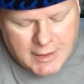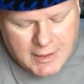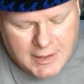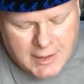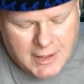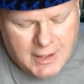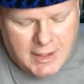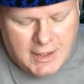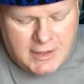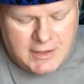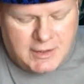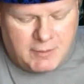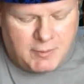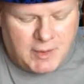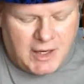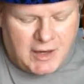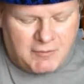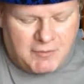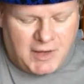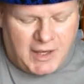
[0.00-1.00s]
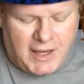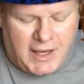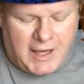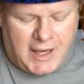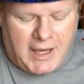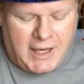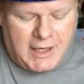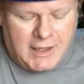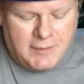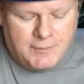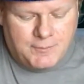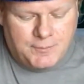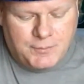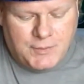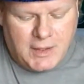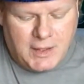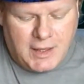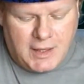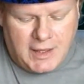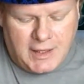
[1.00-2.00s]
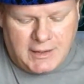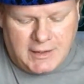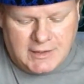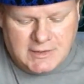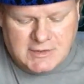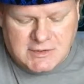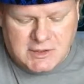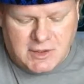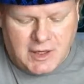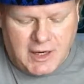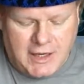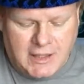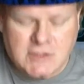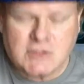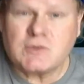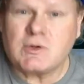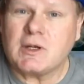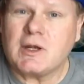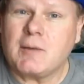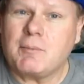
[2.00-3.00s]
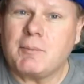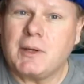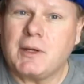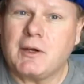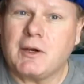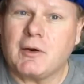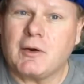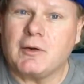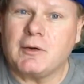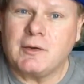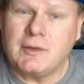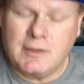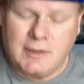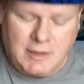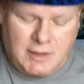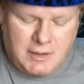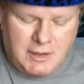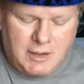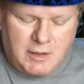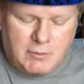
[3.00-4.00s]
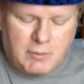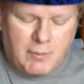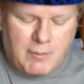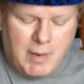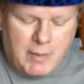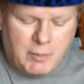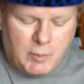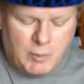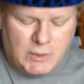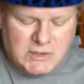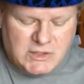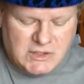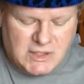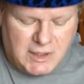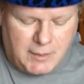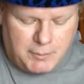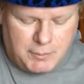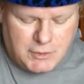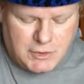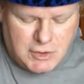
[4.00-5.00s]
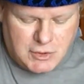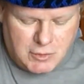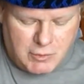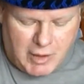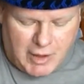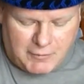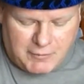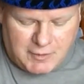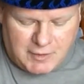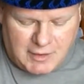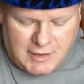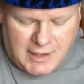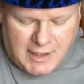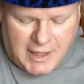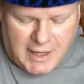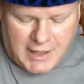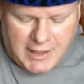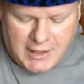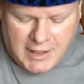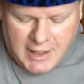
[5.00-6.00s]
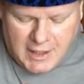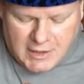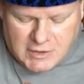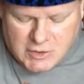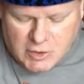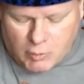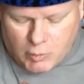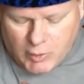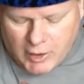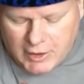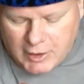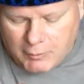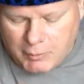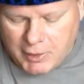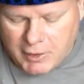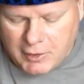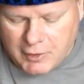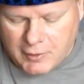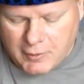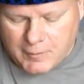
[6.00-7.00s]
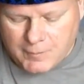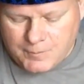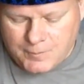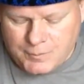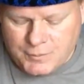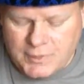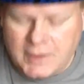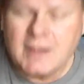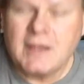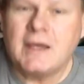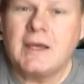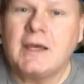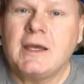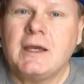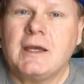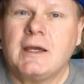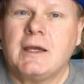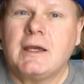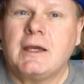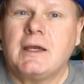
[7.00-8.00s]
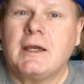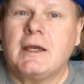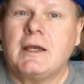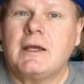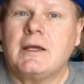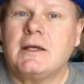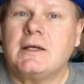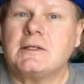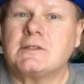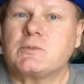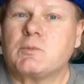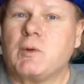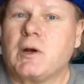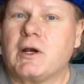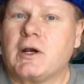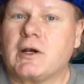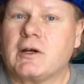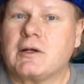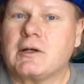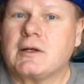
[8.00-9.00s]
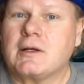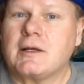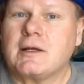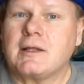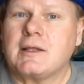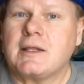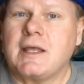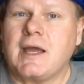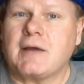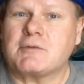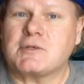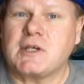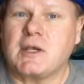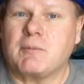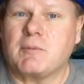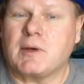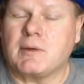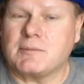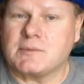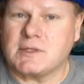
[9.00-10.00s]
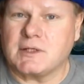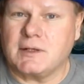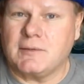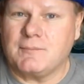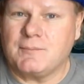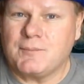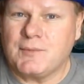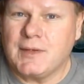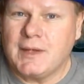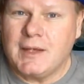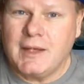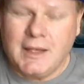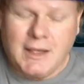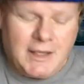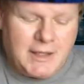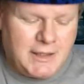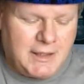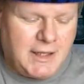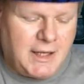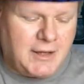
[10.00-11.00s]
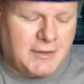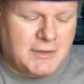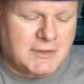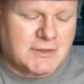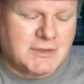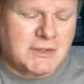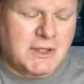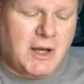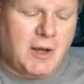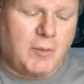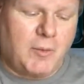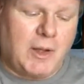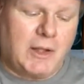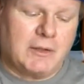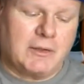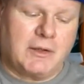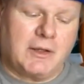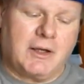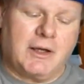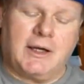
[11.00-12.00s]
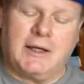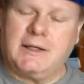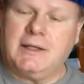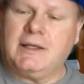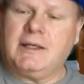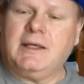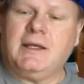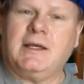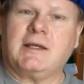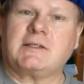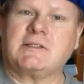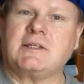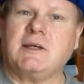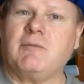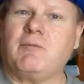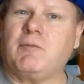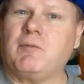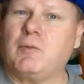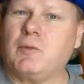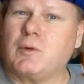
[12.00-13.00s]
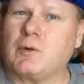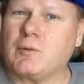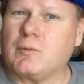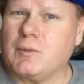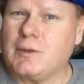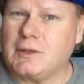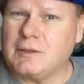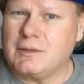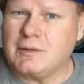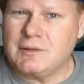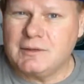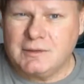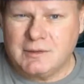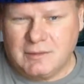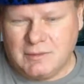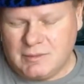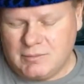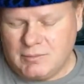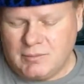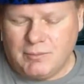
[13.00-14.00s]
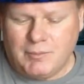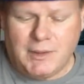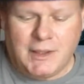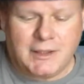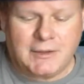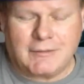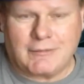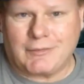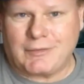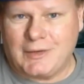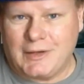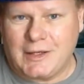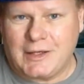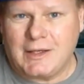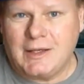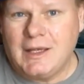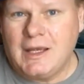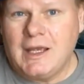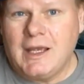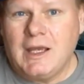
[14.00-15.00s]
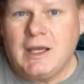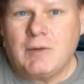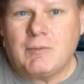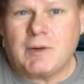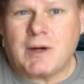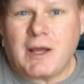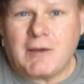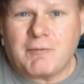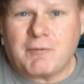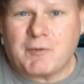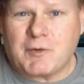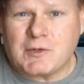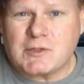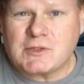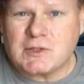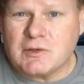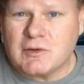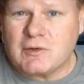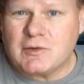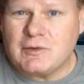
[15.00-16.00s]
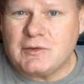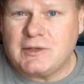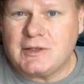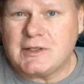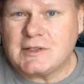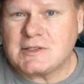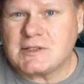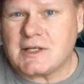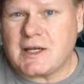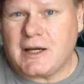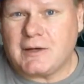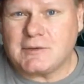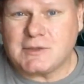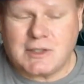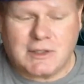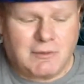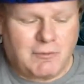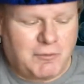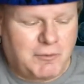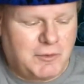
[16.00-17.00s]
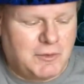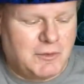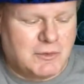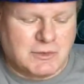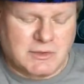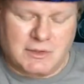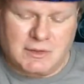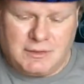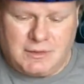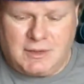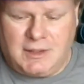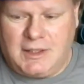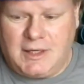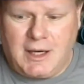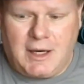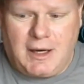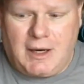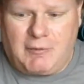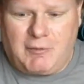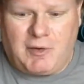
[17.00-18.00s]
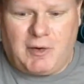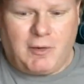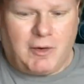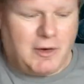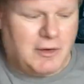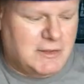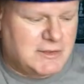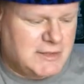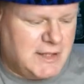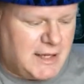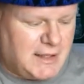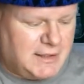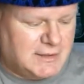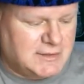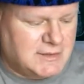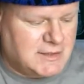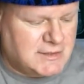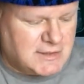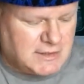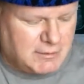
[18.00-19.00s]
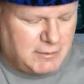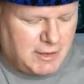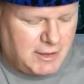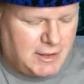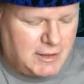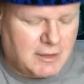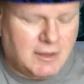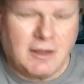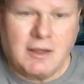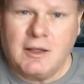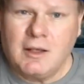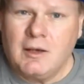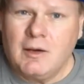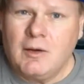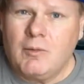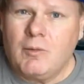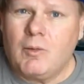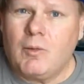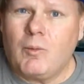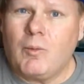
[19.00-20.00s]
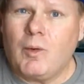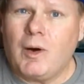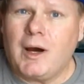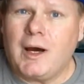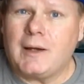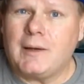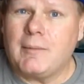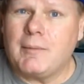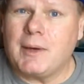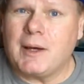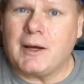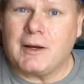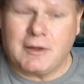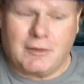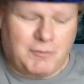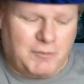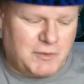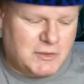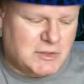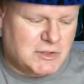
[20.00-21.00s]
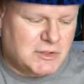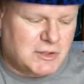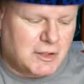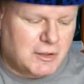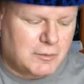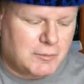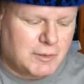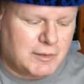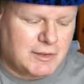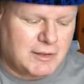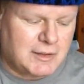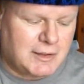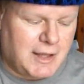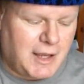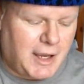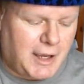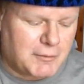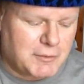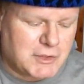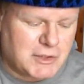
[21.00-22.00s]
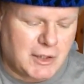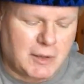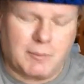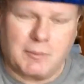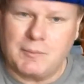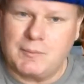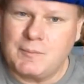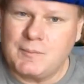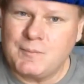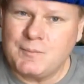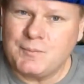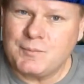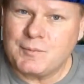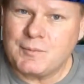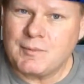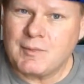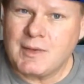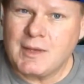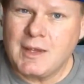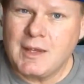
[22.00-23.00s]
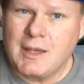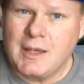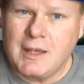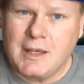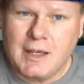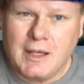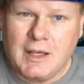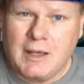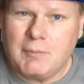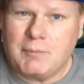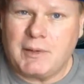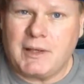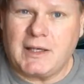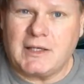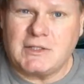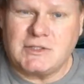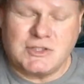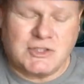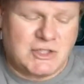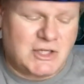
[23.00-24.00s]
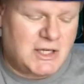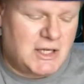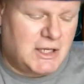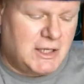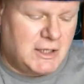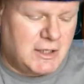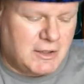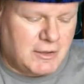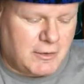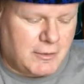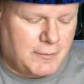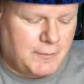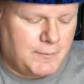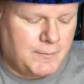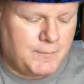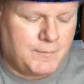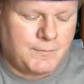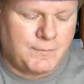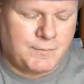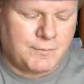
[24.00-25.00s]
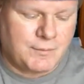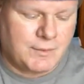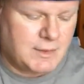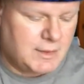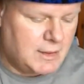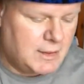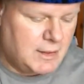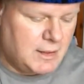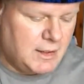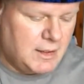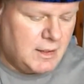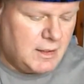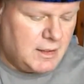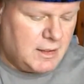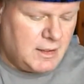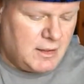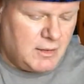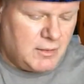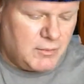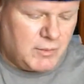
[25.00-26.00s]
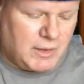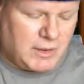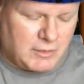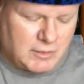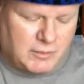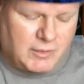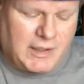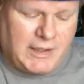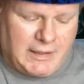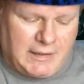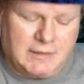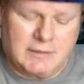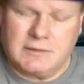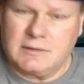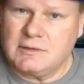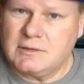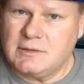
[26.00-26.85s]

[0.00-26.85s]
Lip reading: Then we have A, and this is our highest string up here. Remember, we skip 2 after the A, so right up here is where the F shape comes in. Now, this is all well and good, except for one minor thing. When I first learned this, I was confused. Like, D-A-F, how hard is that? That's easy, right? Well, what about if you start with an F shape? Play a G here. Well, great.